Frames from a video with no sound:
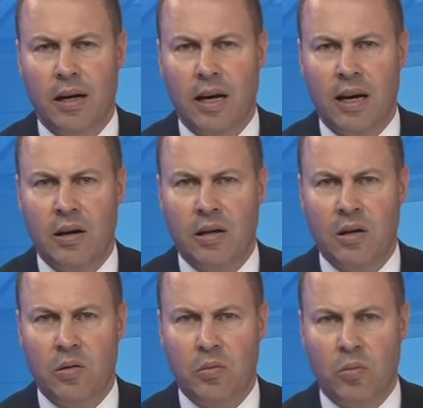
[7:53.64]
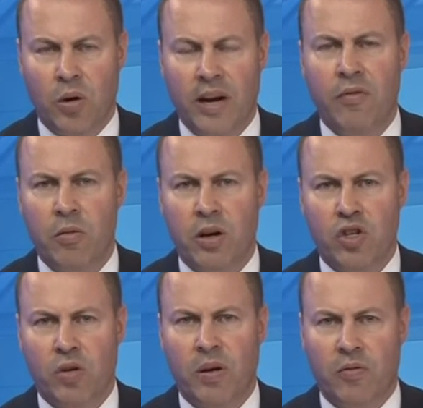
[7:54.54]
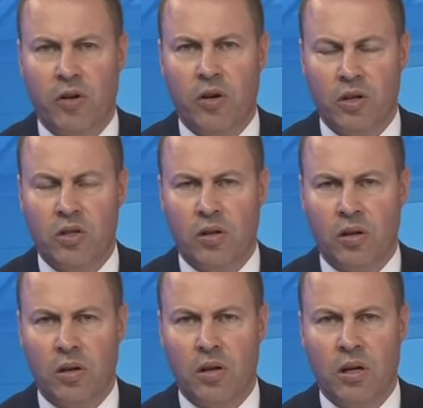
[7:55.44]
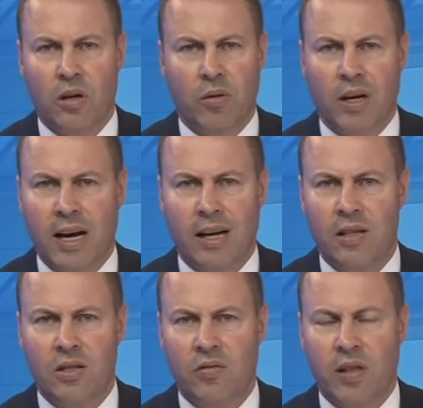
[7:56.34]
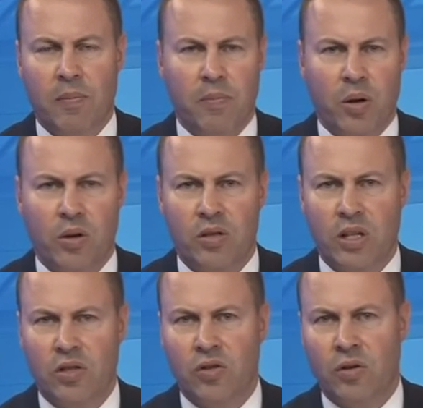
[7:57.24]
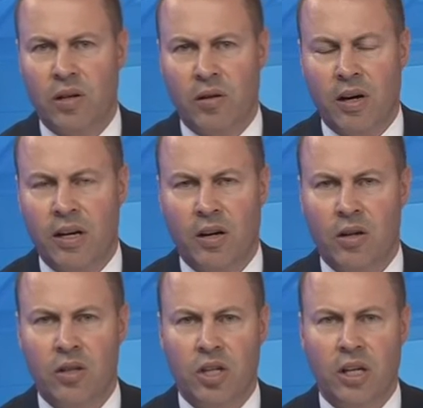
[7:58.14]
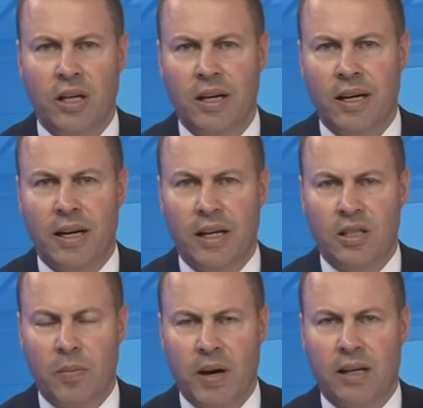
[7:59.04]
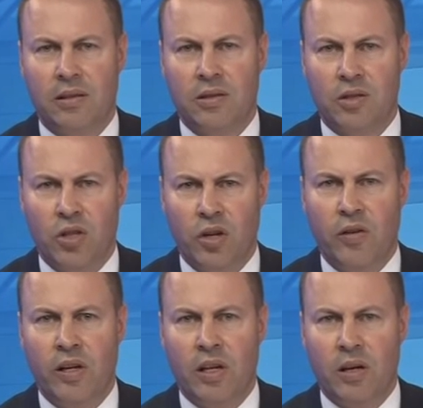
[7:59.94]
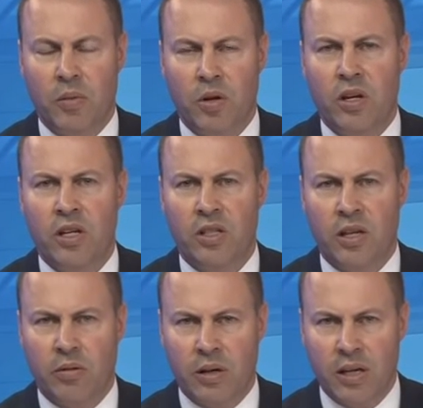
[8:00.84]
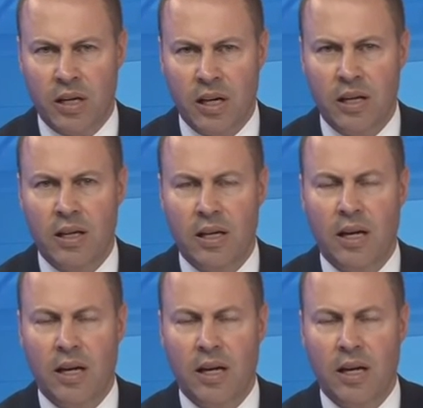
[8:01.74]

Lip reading: And what everyone should be focused on, regardless of their politics or their ideology, is about serving the communities that are in need.